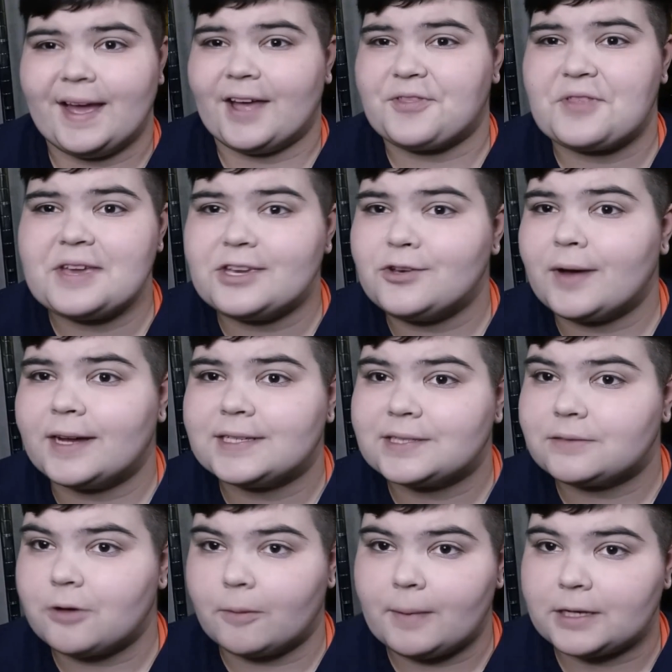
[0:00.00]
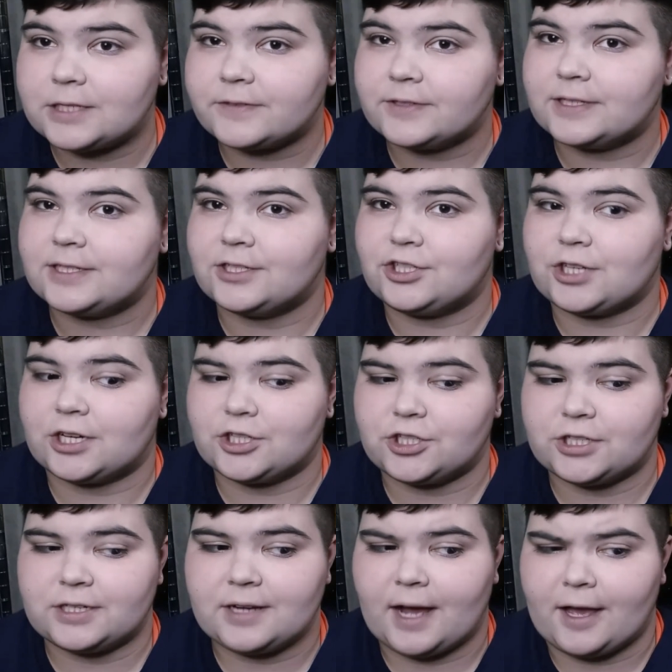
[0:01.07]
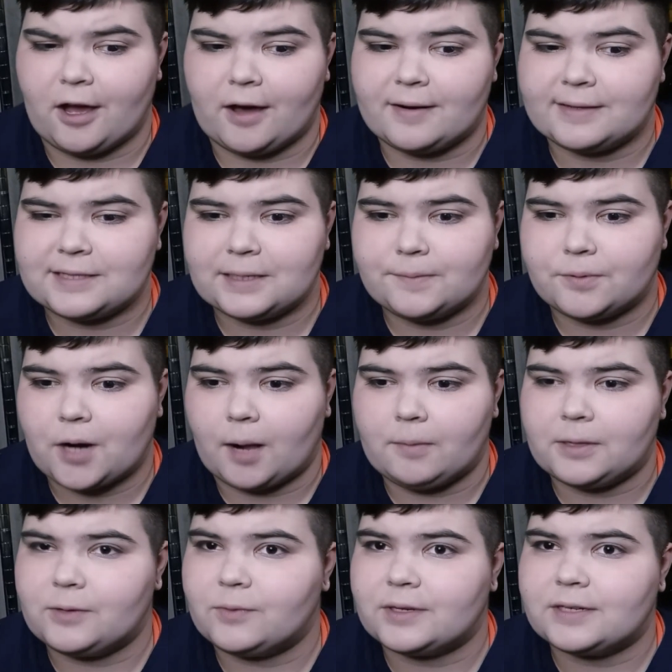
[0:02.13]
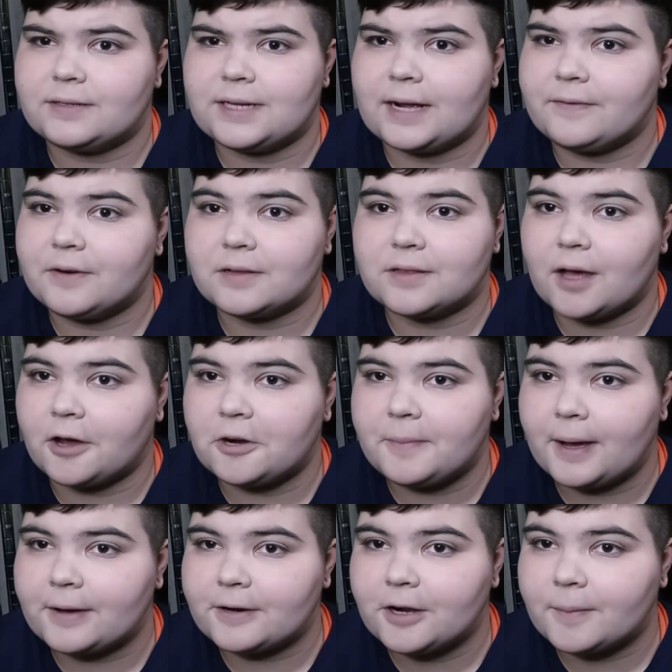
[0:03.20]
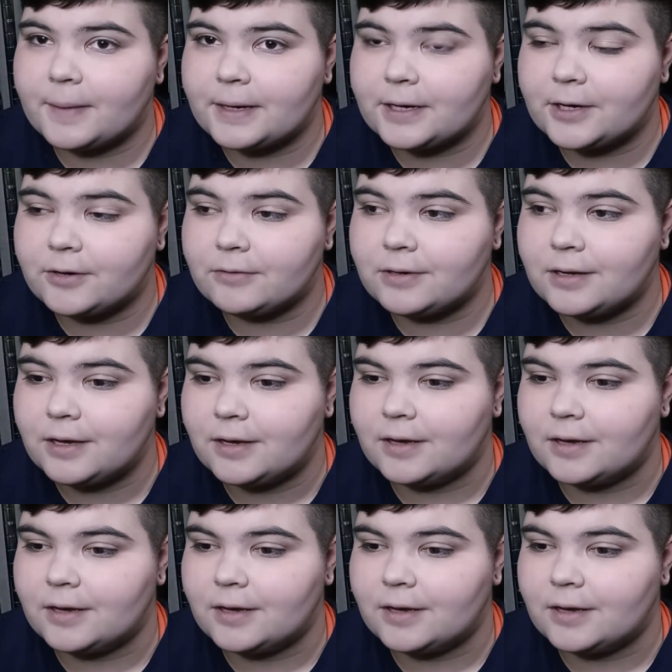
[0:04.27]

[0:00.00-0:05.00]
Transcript: yeah, thank you guys so much for the suggestion. I honestly probably would have never thought about it on my own.